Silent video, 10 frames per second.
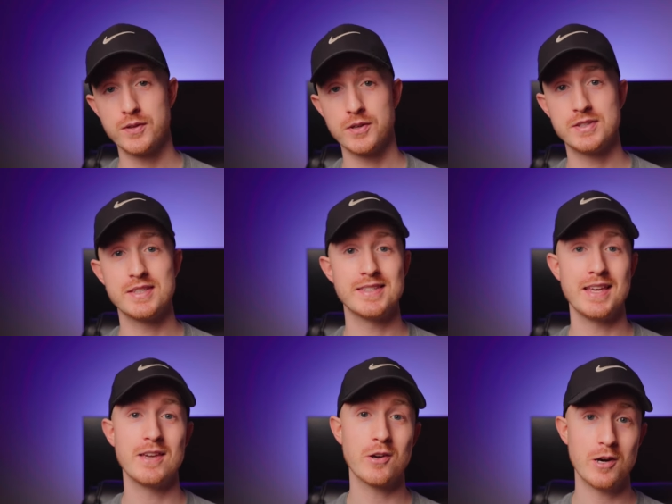thirds is
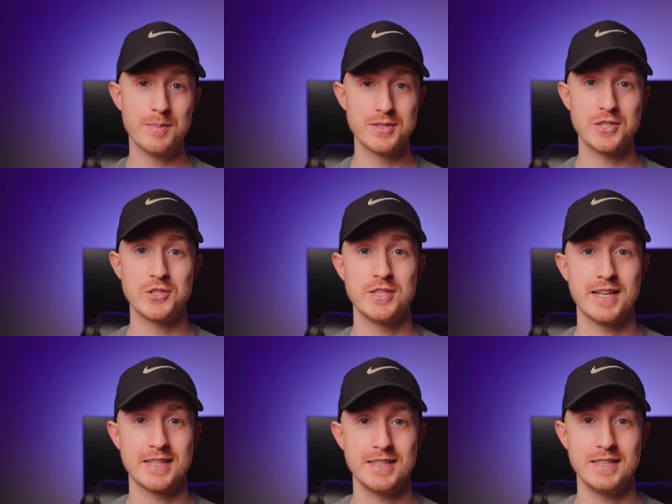a composition
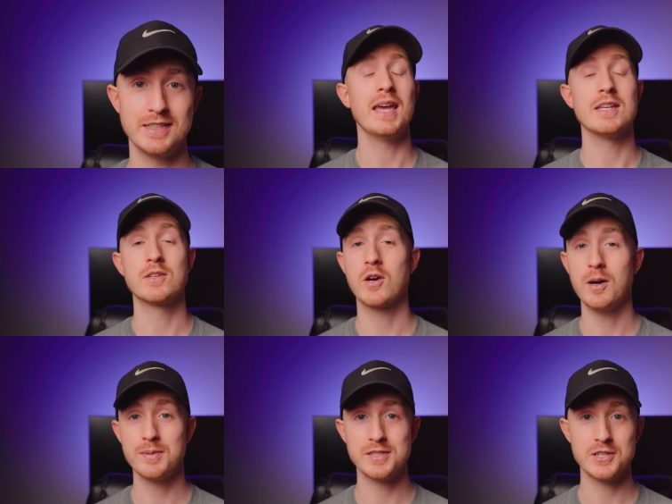technique, and
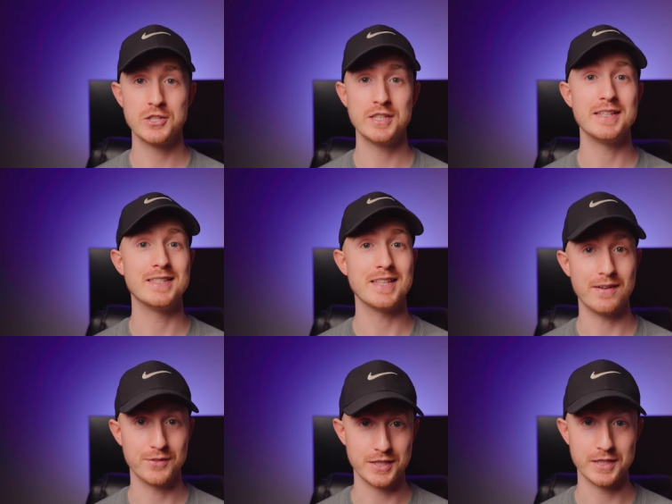composition is
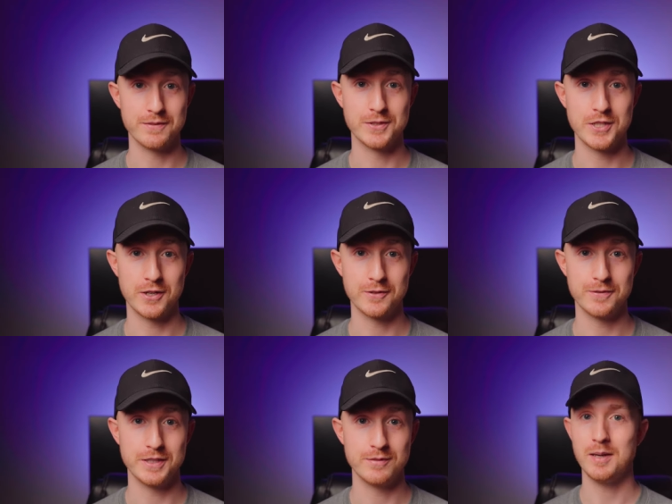everything in
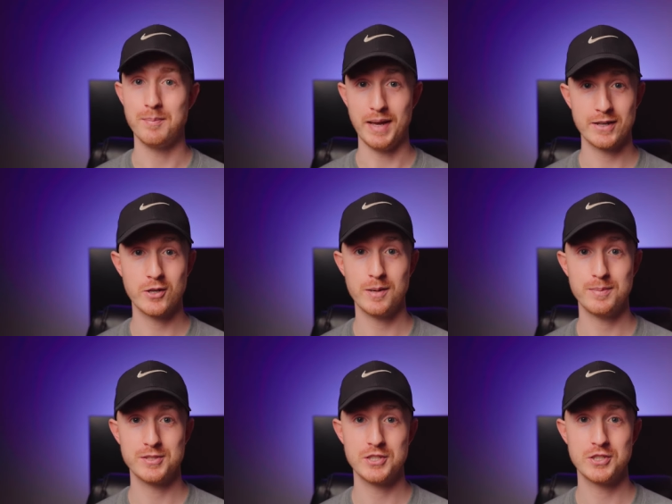photography. A bad
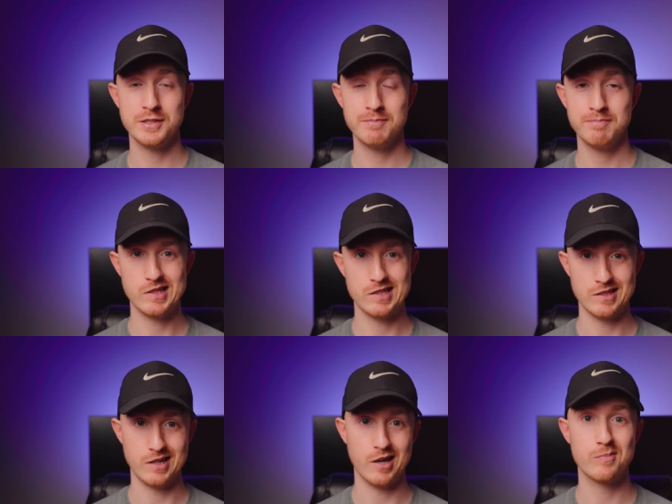composition is
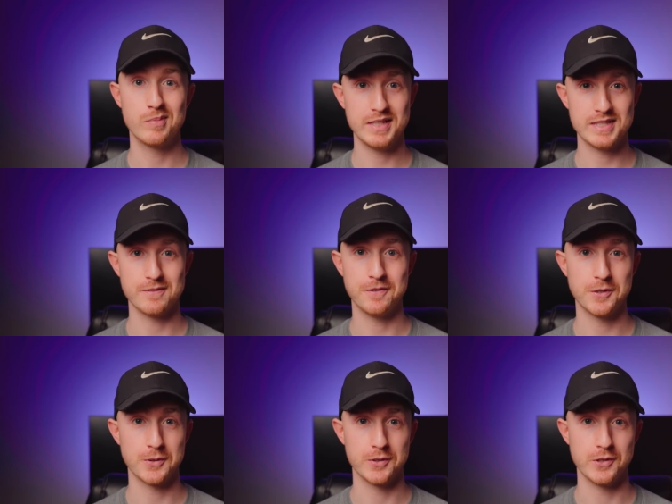an unpleasing
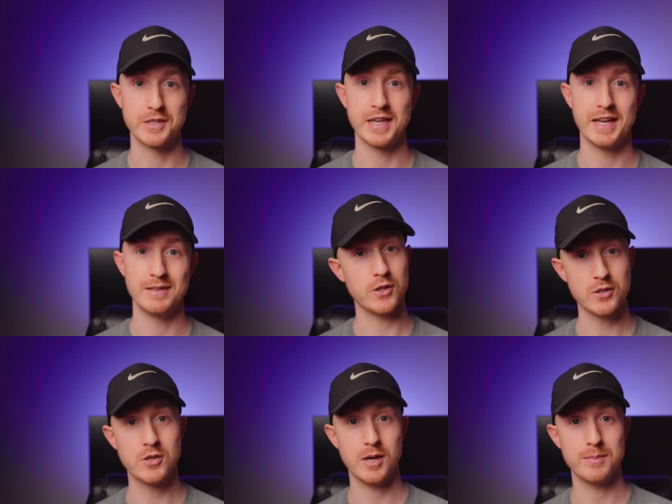photo to look at.
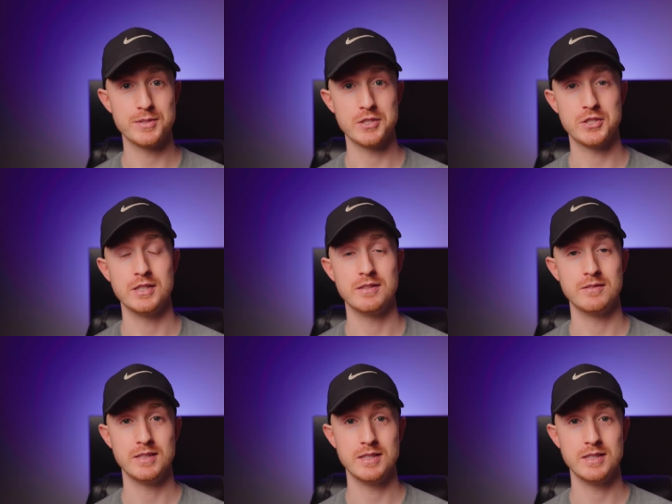Good composition